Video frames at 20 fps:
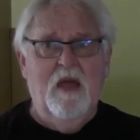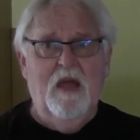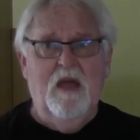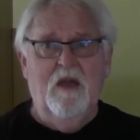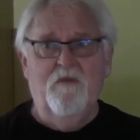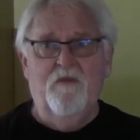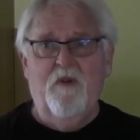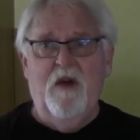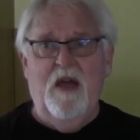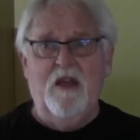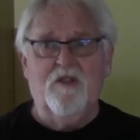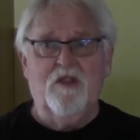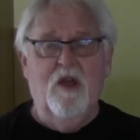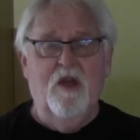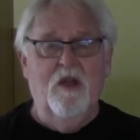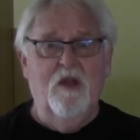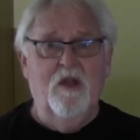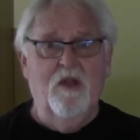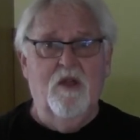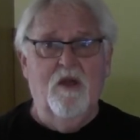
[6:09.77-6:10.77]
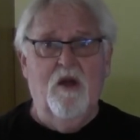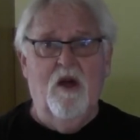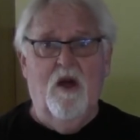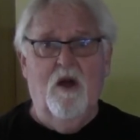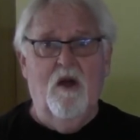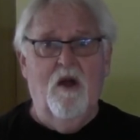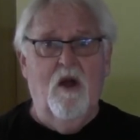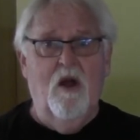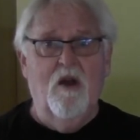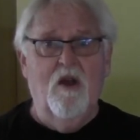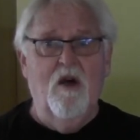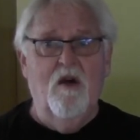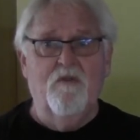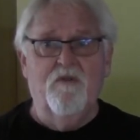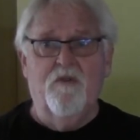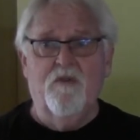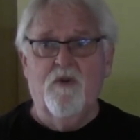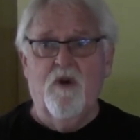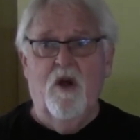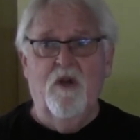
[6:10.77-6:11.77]
In fact, uh, our, our,
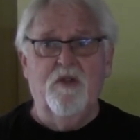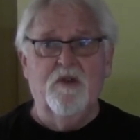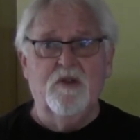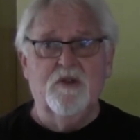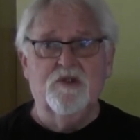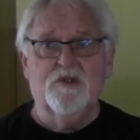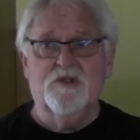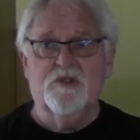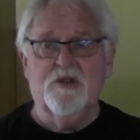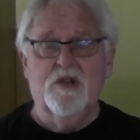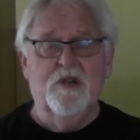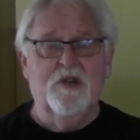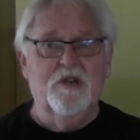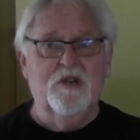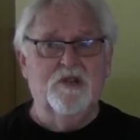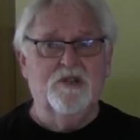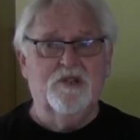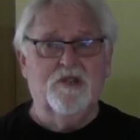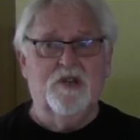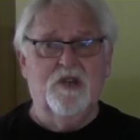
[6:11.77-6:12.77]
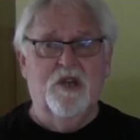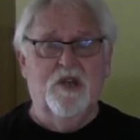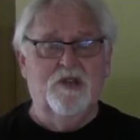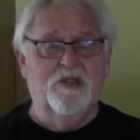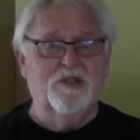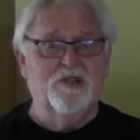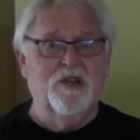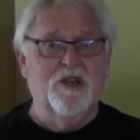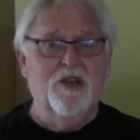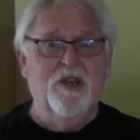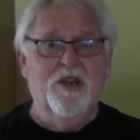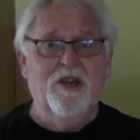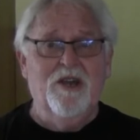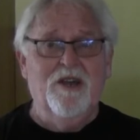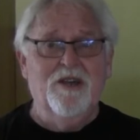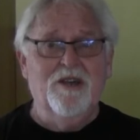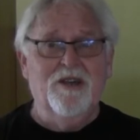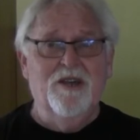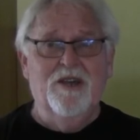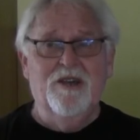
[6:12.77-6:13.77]
love for others is, is,
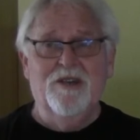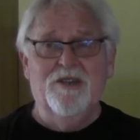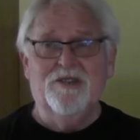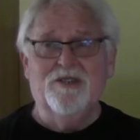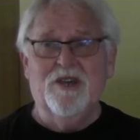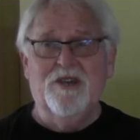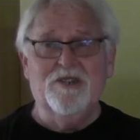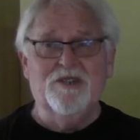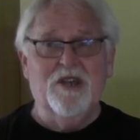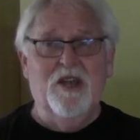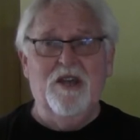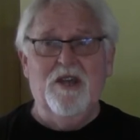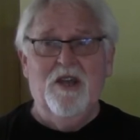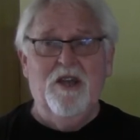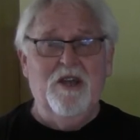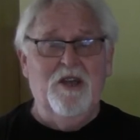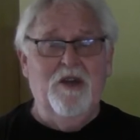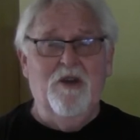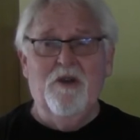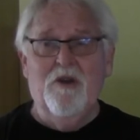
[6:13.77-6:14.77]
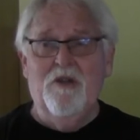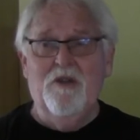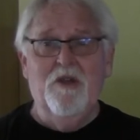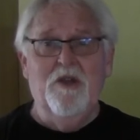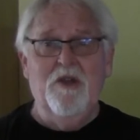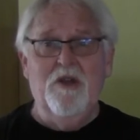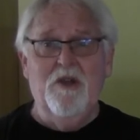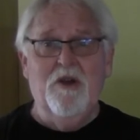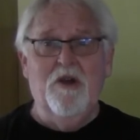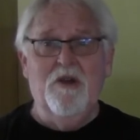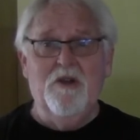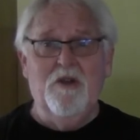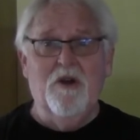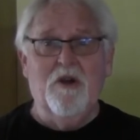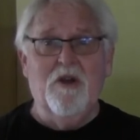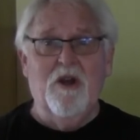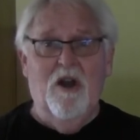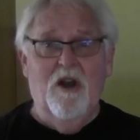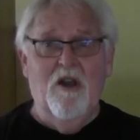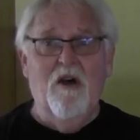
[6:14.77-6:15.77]
is, is a, you know, the, you're, you're
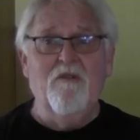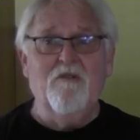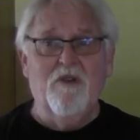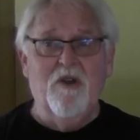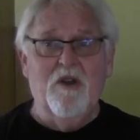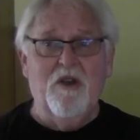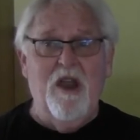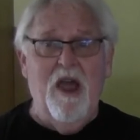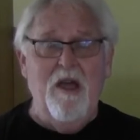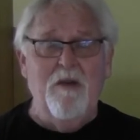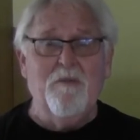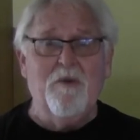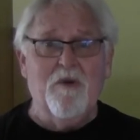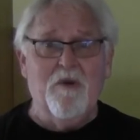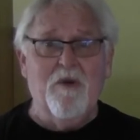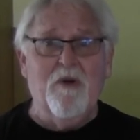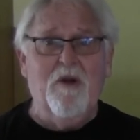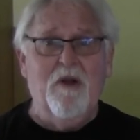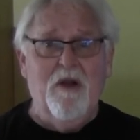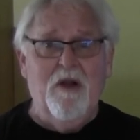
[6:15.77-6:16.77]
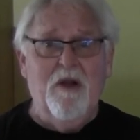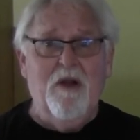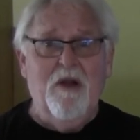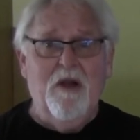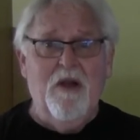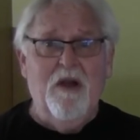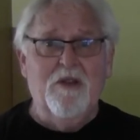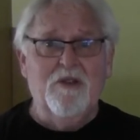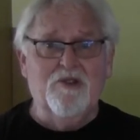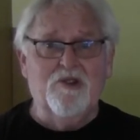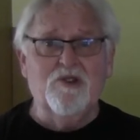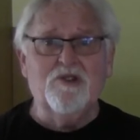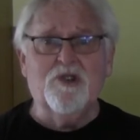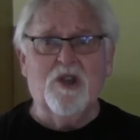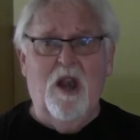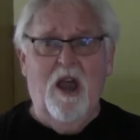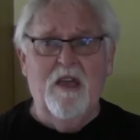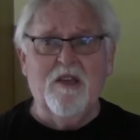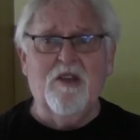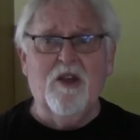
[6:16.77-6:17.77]
going to love your neighbor
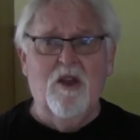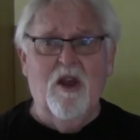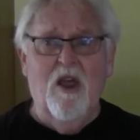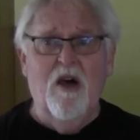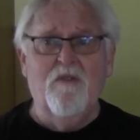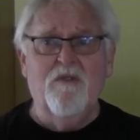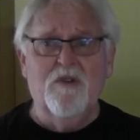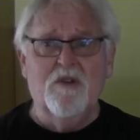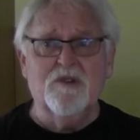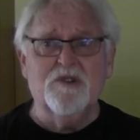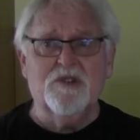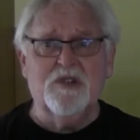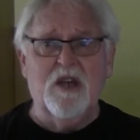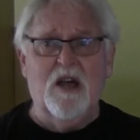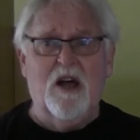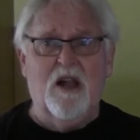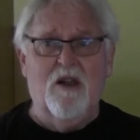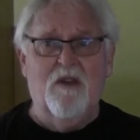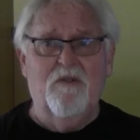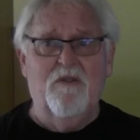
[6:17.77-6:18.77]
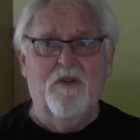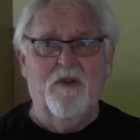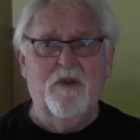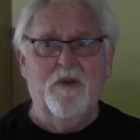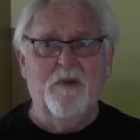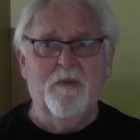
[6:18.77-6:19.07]
just like you love yourself.